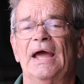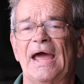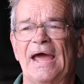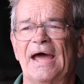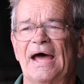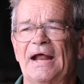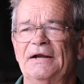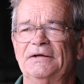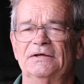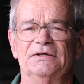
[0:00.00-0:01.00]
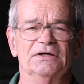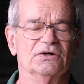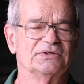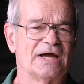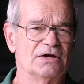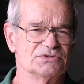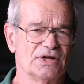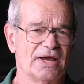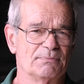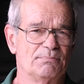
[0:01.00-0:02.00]
and near towns
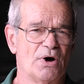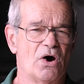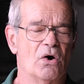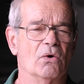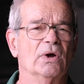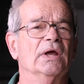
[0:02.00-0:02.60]
like Poe.